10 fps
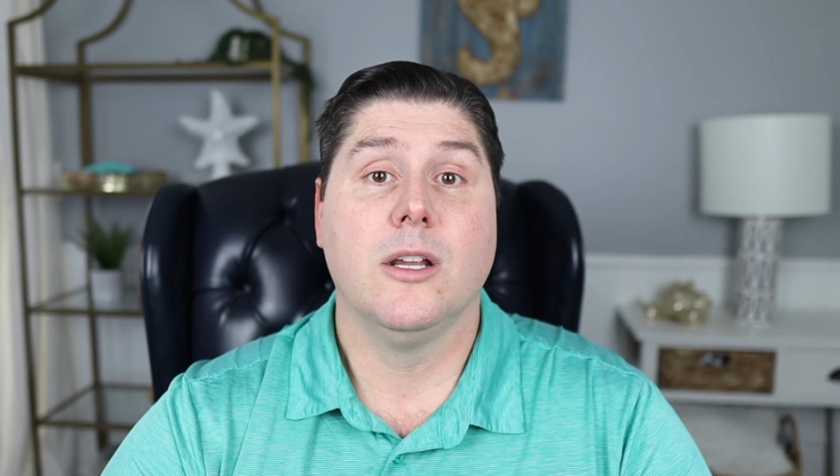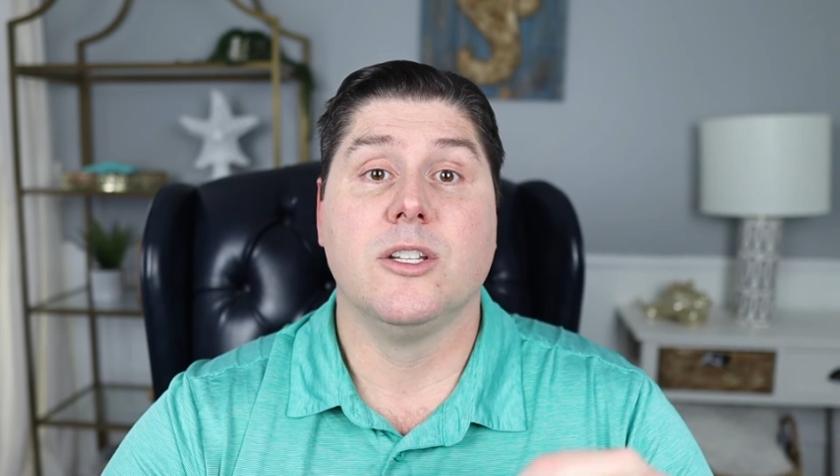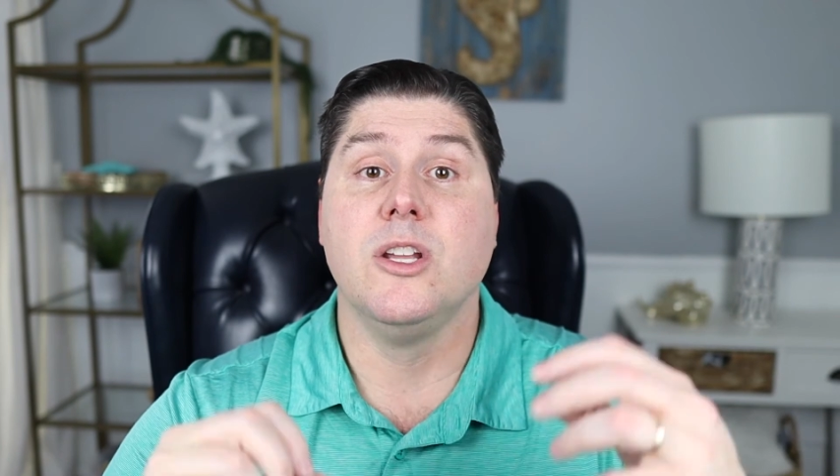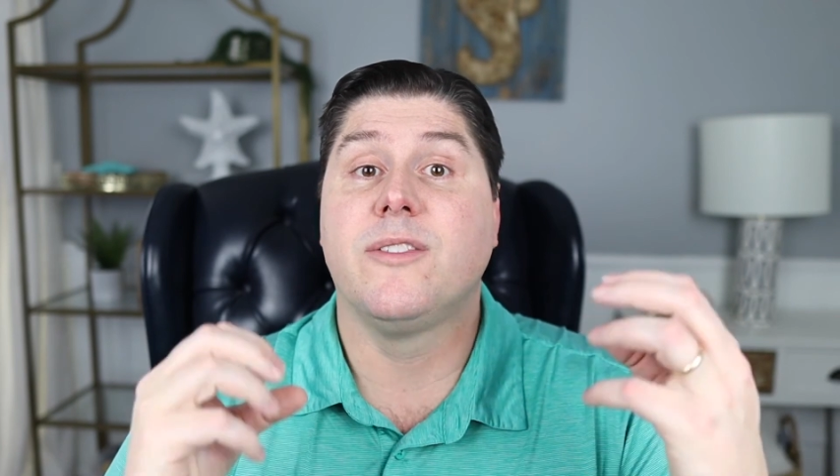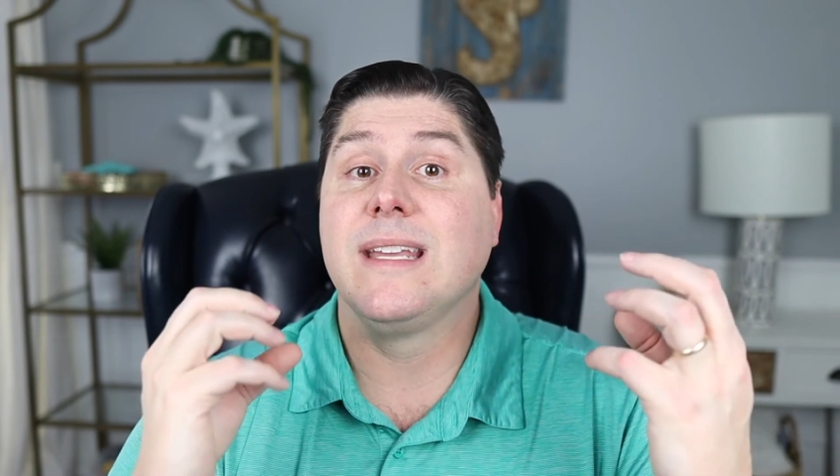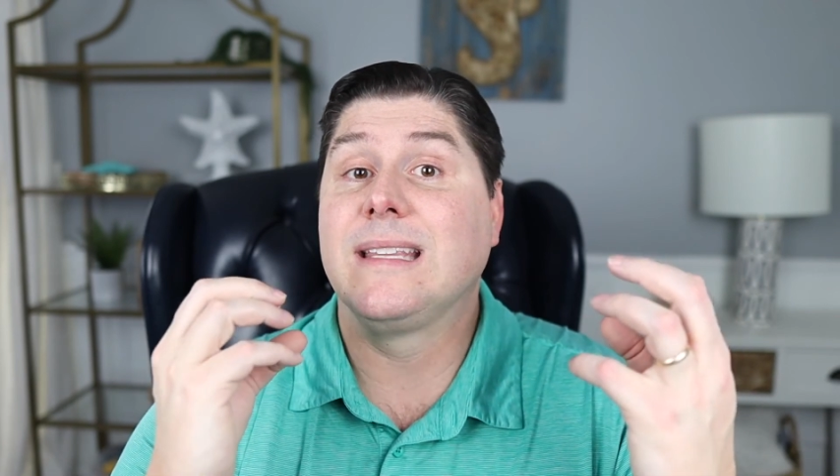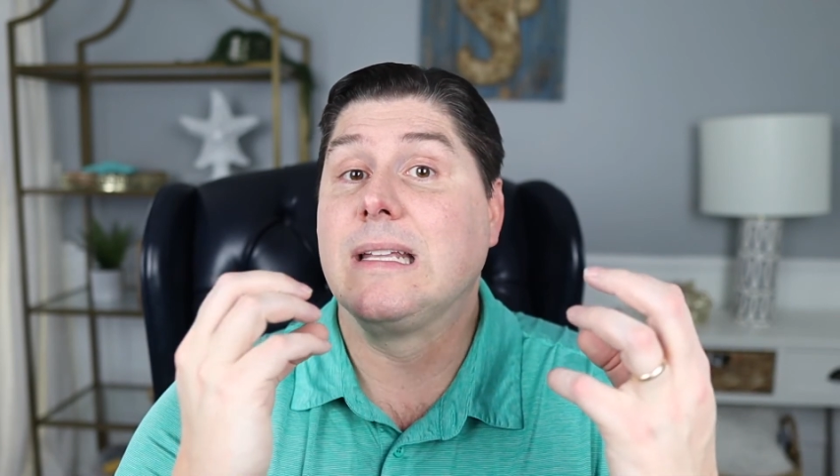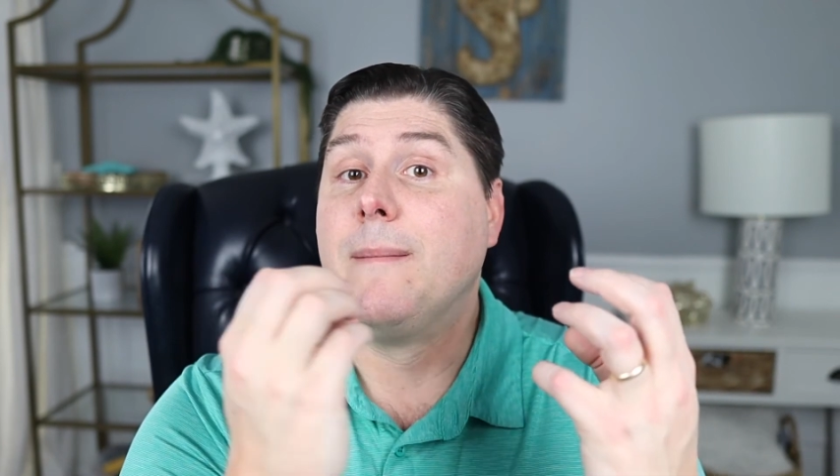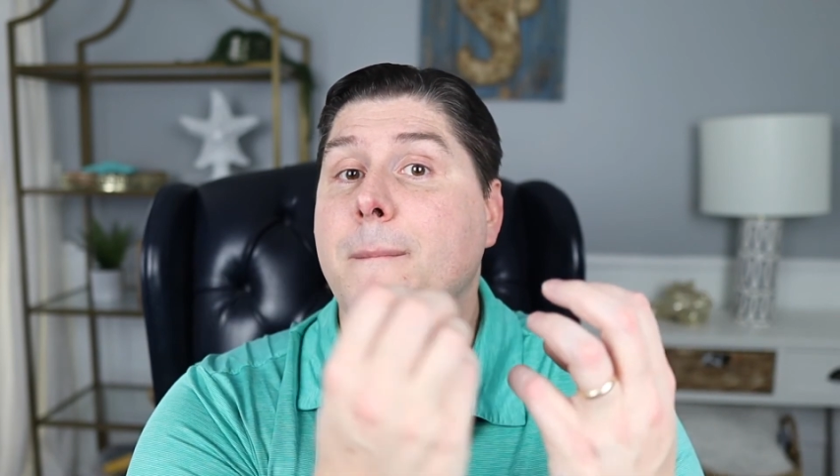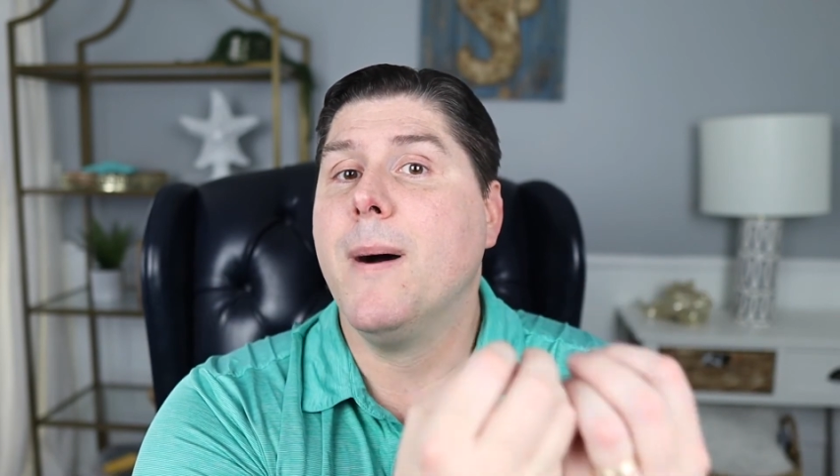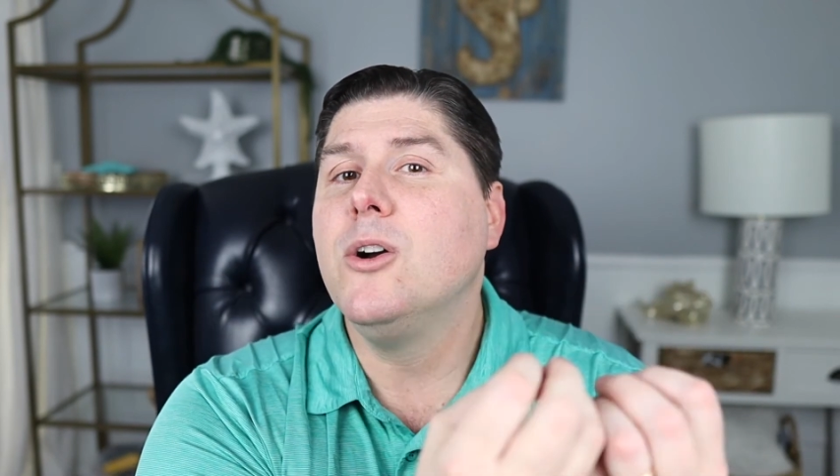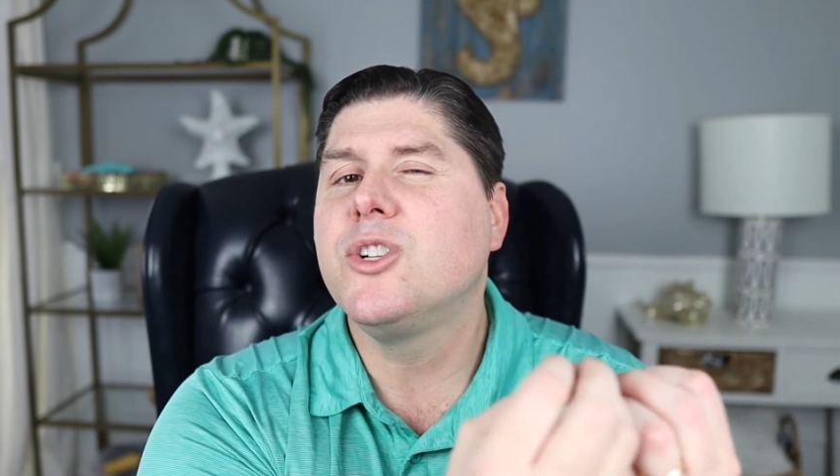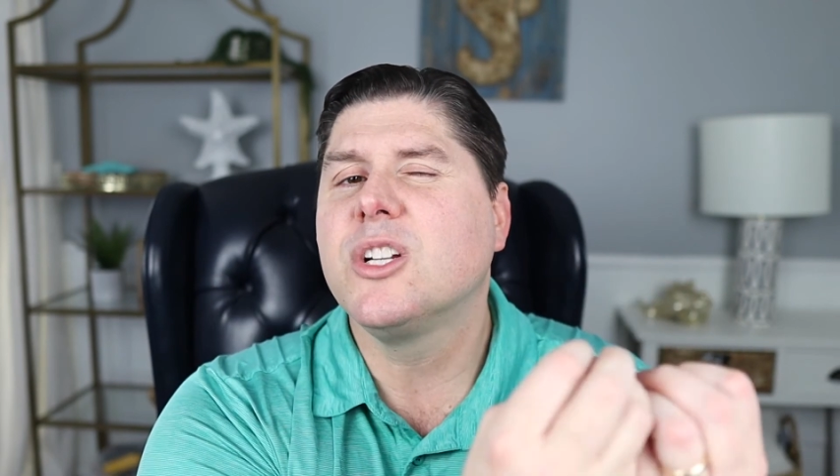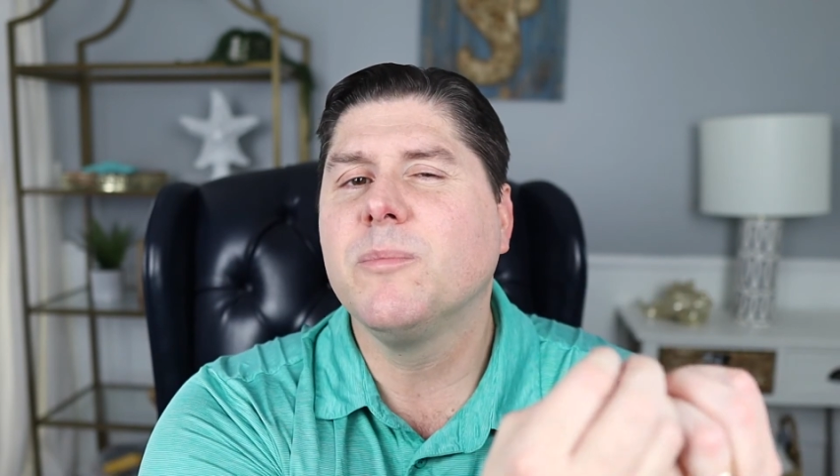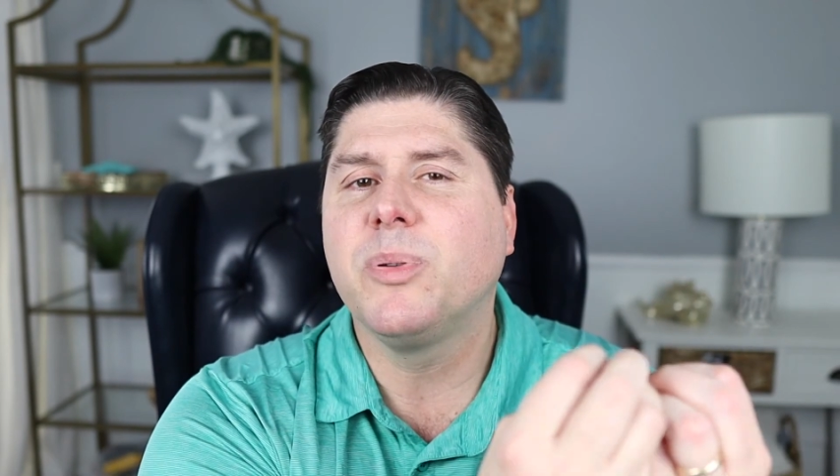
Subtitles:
Do you think that emotion